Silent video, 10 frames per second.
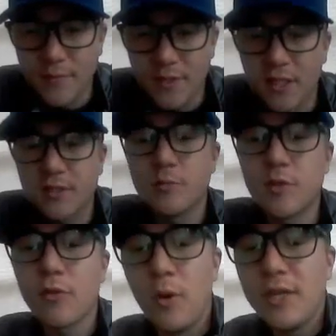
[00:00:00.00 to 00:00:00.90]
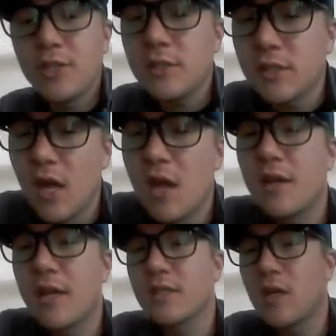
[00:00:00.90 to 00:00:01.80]
systems of equations.
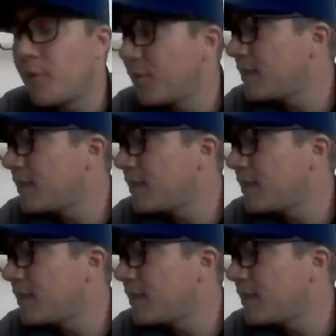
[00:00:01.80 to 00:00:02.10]
Next couple of